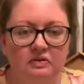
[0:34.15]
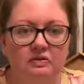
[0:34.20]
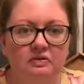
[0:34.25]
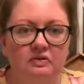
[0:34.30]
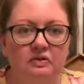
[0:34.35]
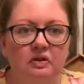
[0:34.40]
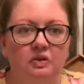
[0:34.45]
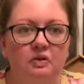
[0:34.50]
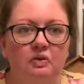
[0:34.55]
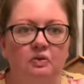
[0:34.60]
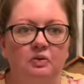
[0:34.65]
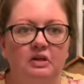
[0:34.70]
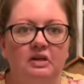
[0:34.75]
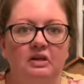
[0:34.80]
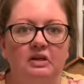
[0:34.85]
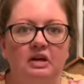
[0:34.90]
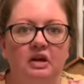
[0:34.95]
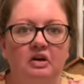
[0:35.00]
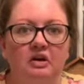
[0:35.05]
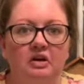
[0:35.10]
So
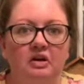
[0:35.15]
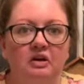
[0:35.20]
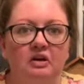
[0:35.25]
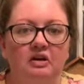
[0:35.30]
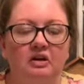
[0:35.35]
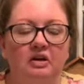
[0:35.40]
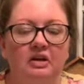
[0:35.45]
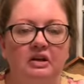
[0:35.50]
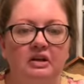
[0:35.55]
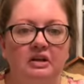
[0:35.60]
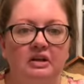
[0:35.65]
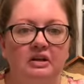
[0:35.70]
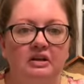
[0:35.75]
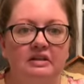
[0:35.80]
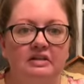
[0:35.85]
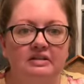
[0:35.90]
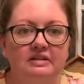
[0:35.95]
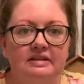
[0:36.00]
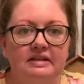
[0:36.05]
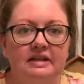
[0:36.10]
we are
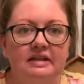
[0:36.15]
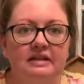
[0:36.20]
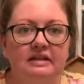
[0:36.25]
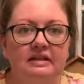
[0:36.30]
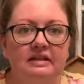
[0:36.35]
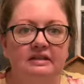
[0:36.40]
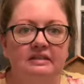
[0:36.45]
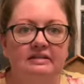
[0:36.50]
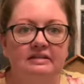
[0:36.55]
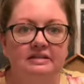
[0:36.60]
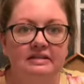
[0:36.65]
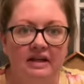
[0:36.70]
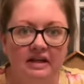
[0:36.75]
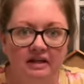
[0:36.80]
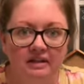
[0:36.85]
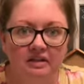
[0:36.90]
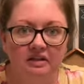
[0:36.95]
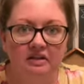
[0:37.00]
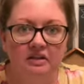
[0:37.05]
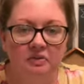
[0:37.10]
saying
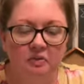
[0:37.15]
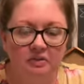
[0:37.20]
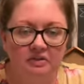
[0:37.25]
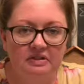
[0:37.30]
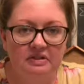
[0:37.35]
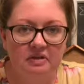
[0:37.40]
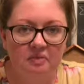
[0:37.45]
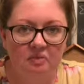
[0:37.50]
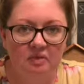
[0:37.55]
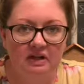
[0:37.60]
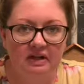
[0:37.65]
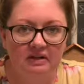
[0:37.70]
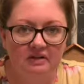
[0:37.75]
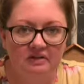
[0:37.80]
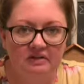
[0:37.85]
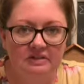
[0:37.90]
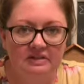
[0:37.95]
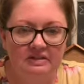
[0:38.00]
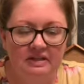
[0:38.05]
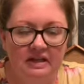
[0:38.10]
exactly what someone
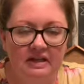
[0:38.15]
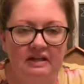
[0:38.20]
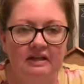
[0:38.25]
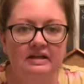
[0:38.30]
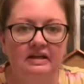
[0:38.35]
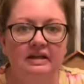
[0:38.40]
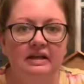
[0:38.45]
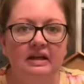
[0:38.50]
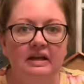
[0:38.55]
else said,